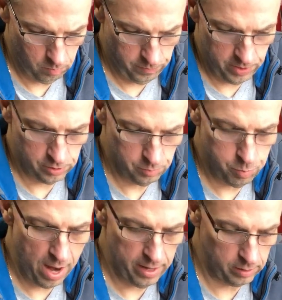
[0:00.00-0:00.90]
Finished
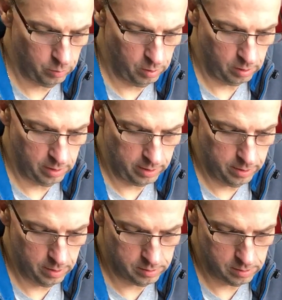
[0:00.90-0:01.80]
product will look like
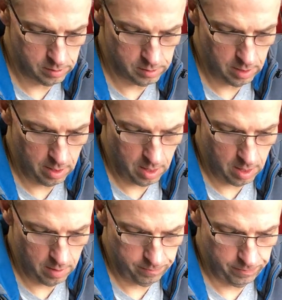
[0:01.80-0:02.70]
this. This is
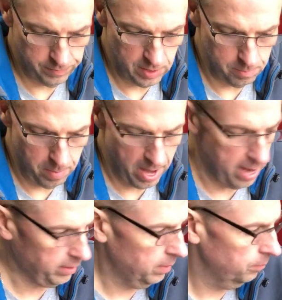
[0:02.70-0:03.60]
a 15
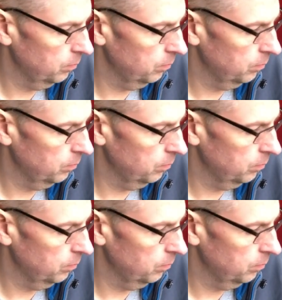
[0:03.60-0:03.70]
pack.